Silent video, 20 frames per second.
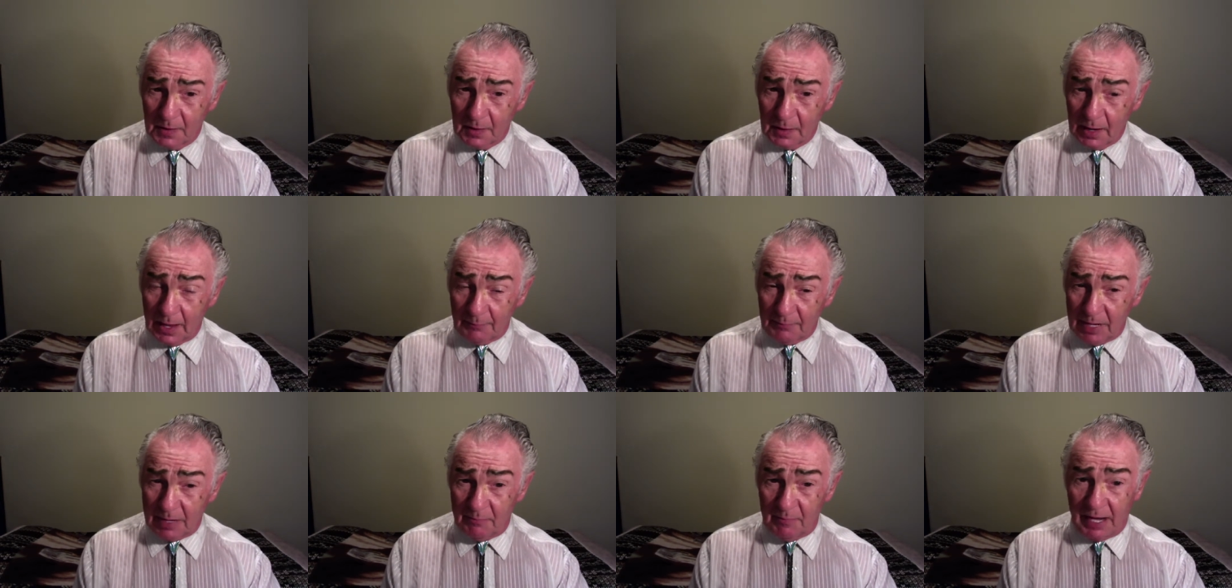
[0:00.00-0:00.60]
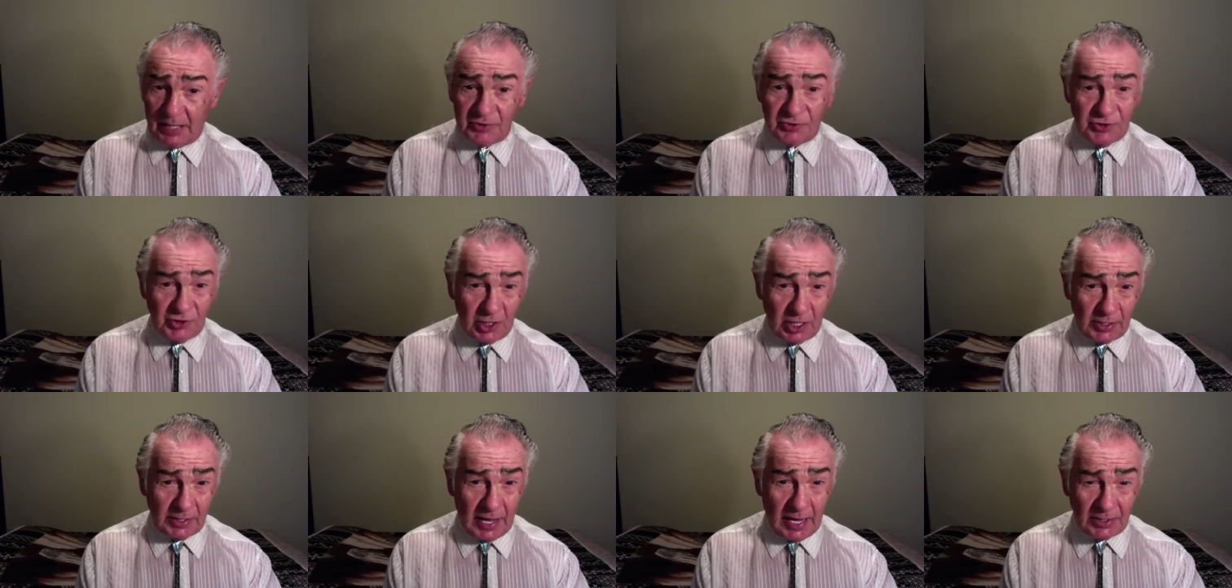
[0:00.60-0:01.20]
Let me mention
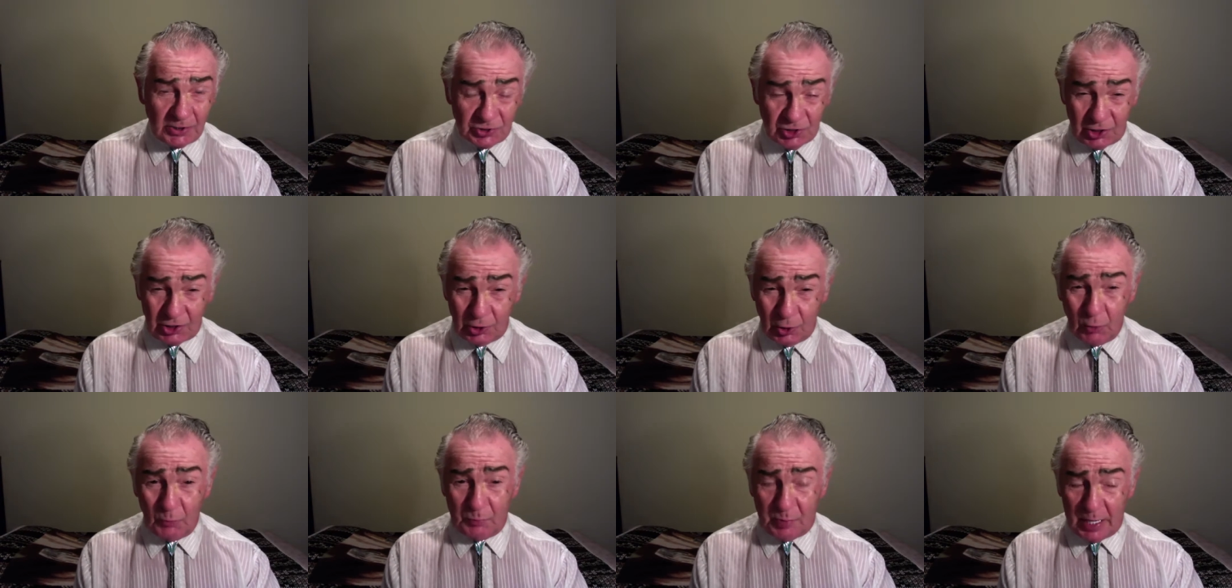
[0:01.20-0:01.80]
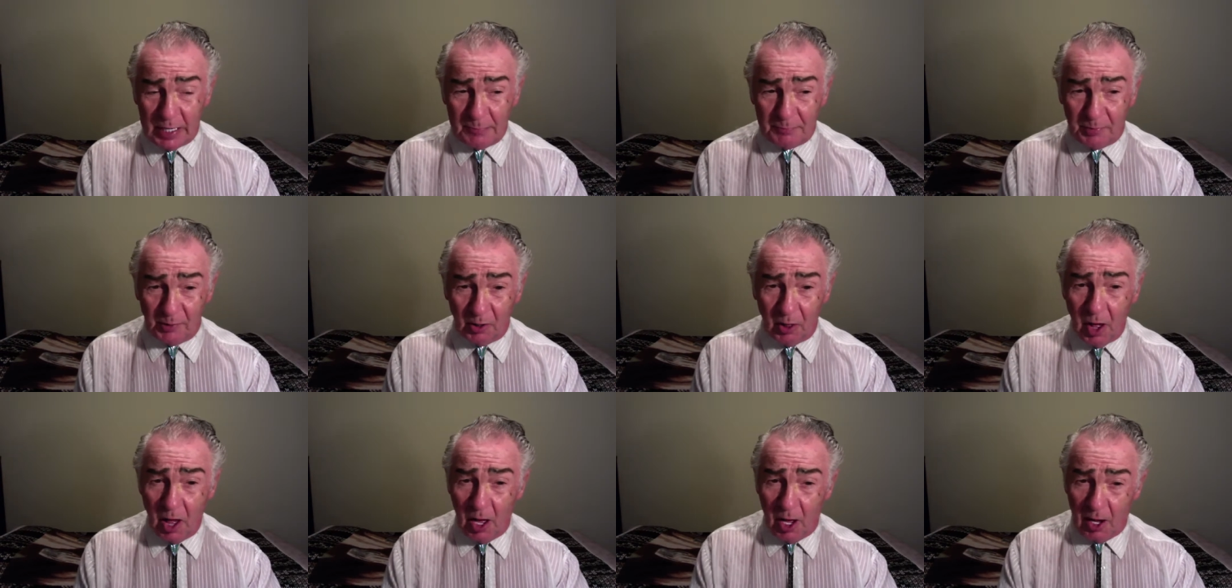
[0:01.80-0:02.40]
again to you
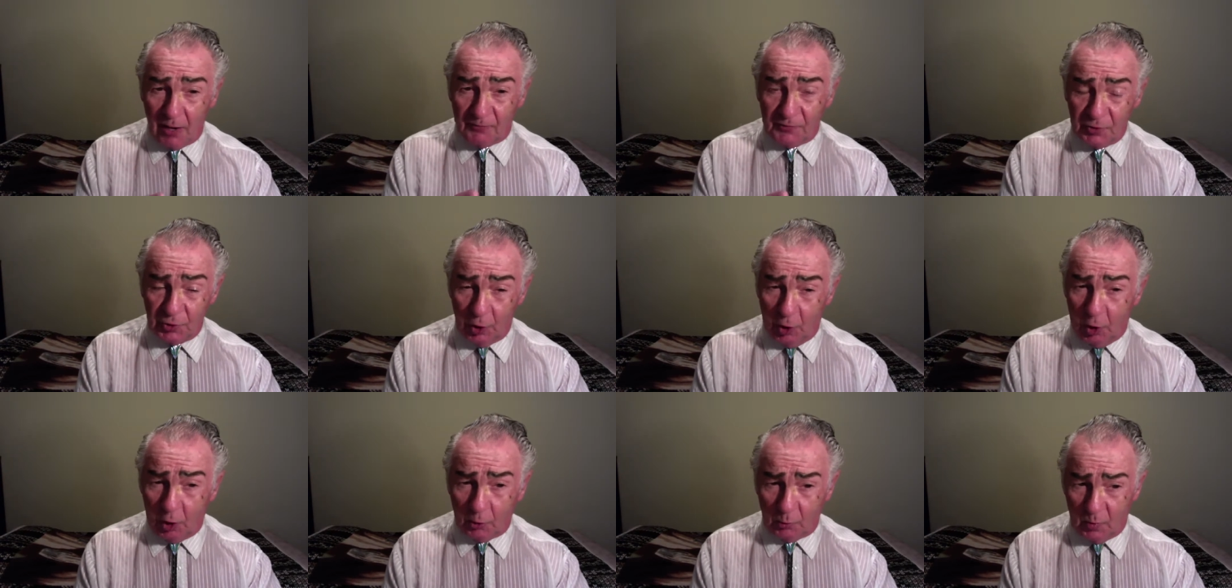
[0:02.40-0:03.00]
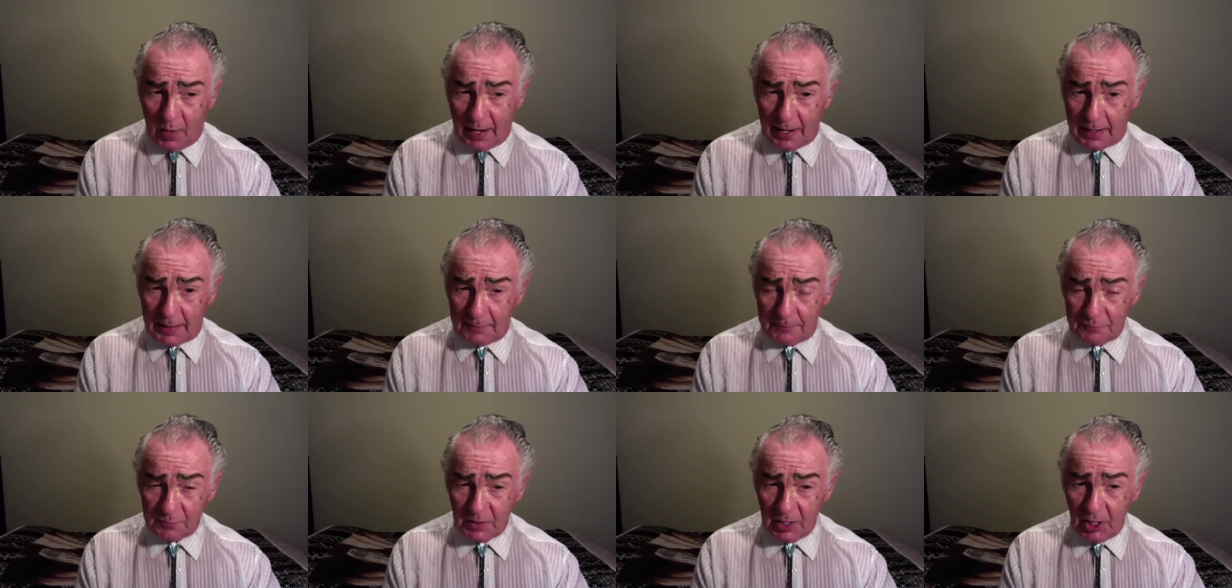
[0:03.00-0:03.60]
people of Norway,
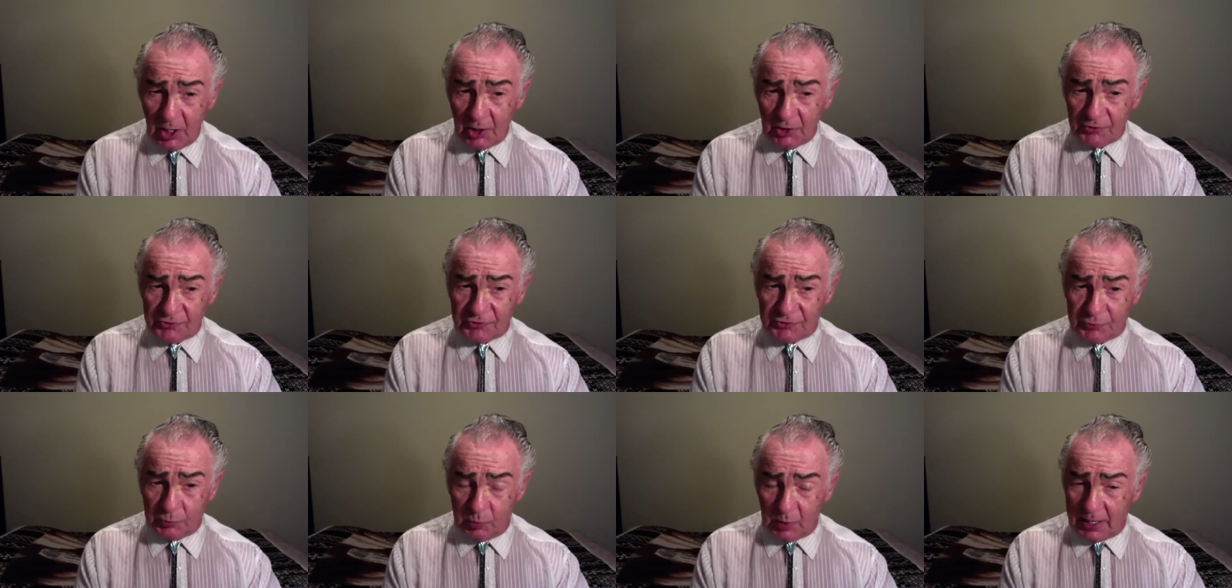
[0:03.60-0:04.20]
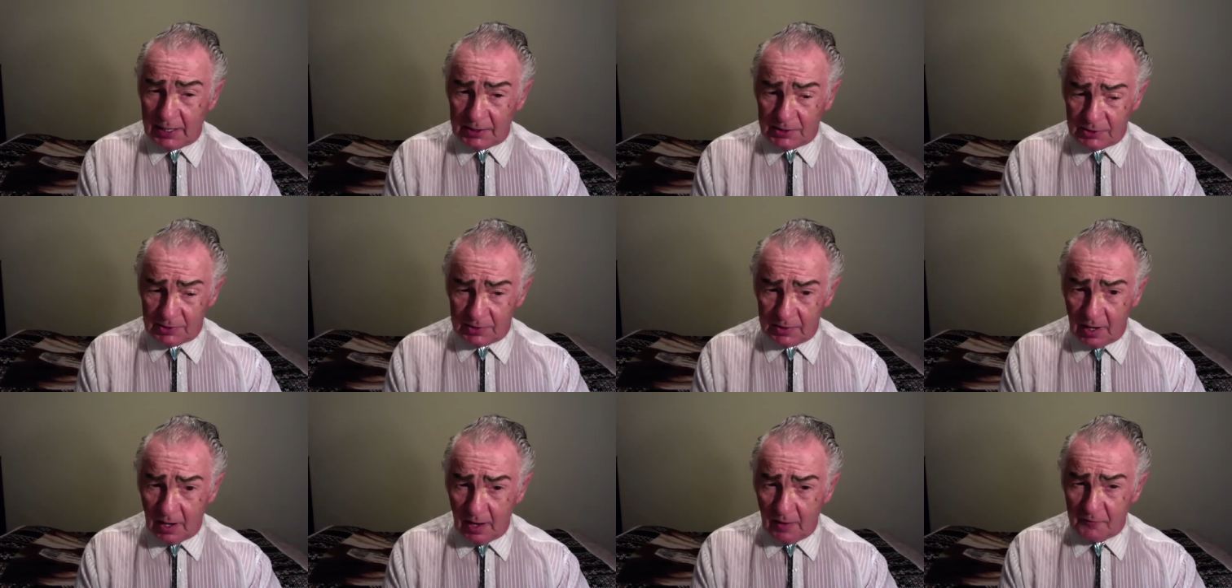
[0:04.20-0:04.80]

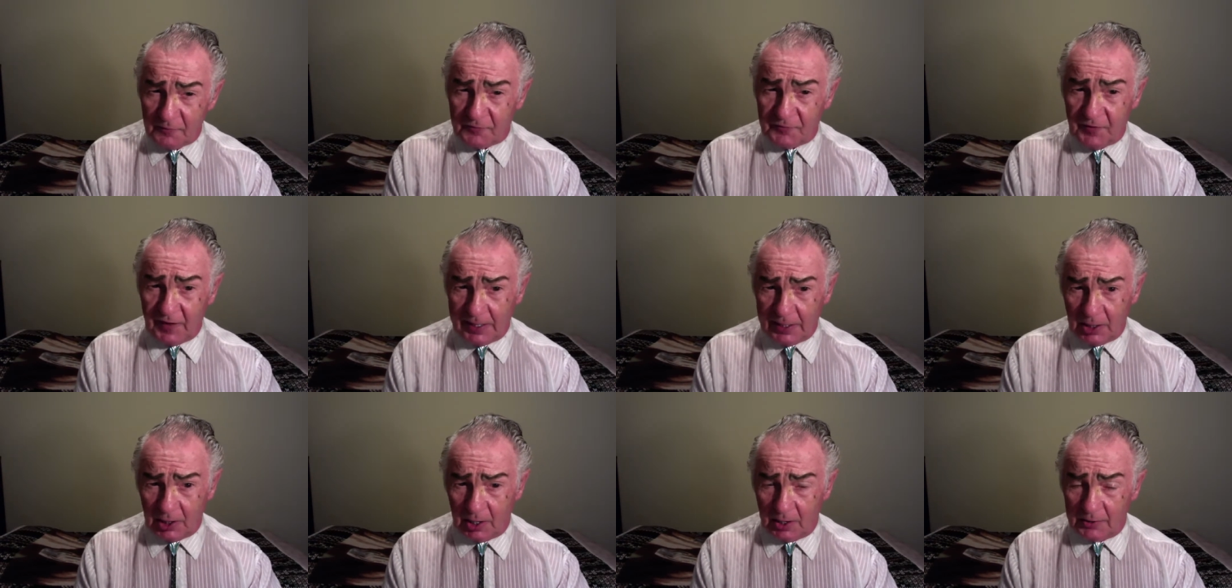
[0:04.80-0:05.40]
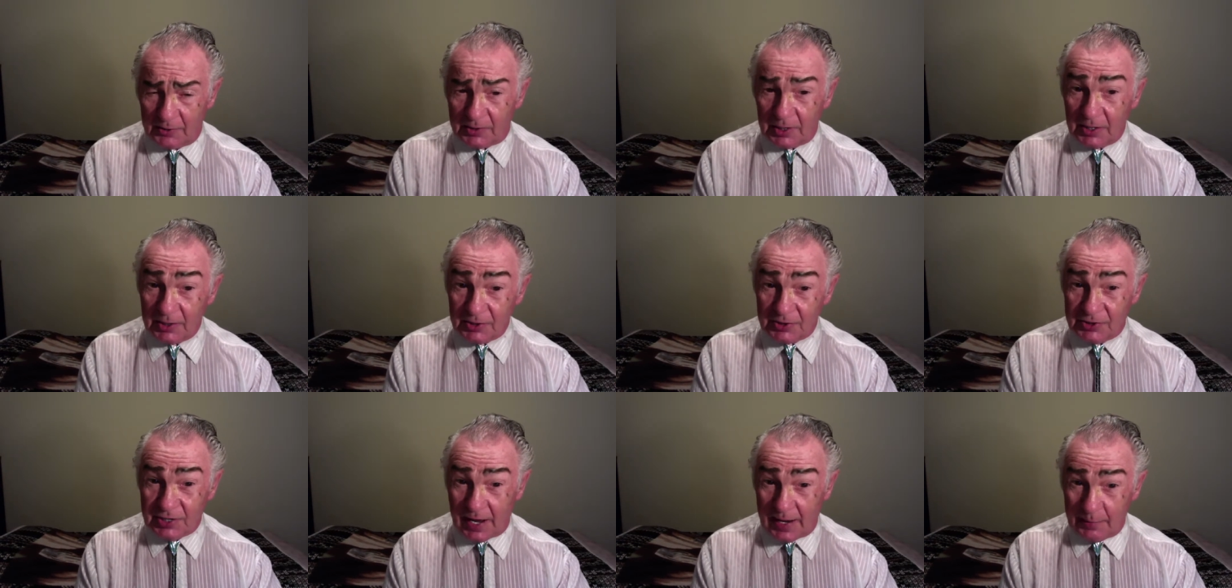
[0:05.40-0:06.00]
Sweden, Finland,
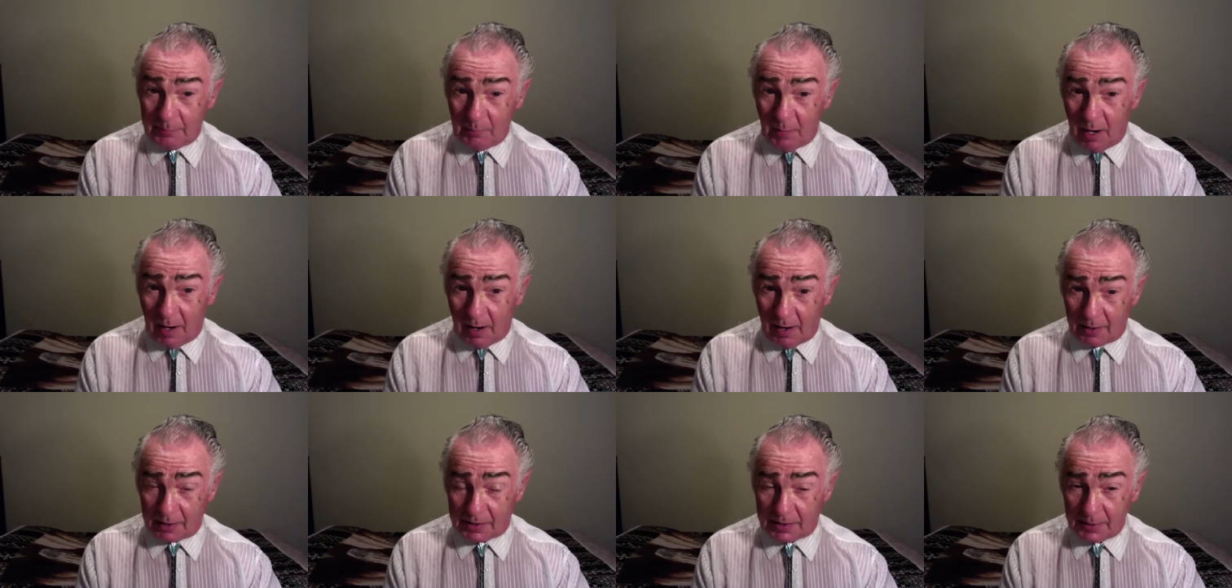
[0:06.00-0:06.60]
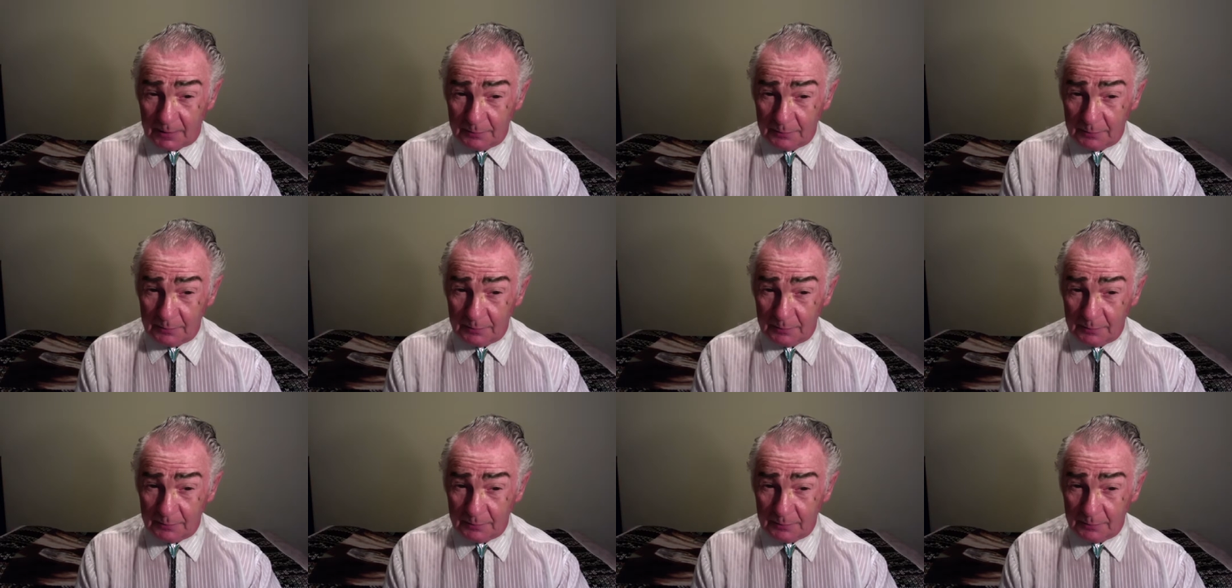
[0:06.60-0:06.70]
Denmark,